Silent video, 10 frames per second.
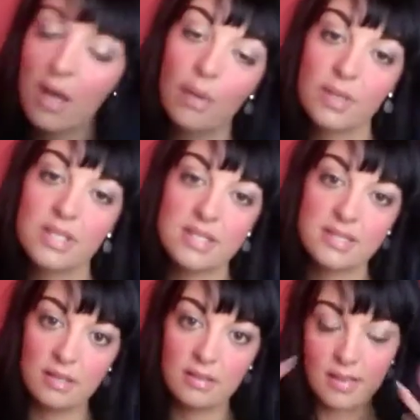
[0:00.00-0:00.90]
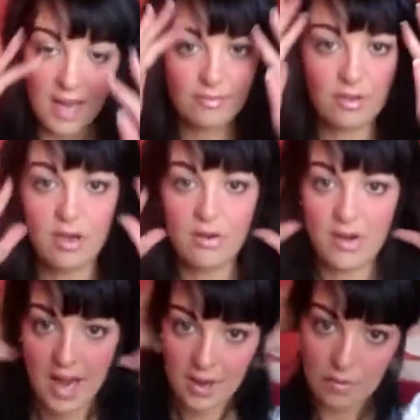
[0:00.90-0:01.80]
which is the look I've got on
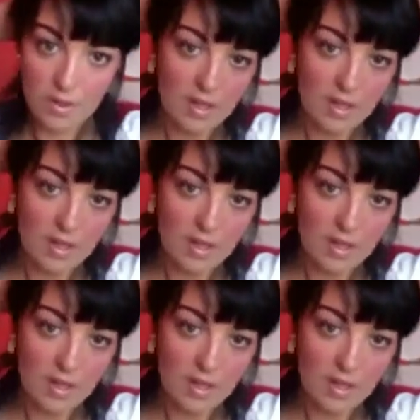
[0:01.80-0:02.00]
now.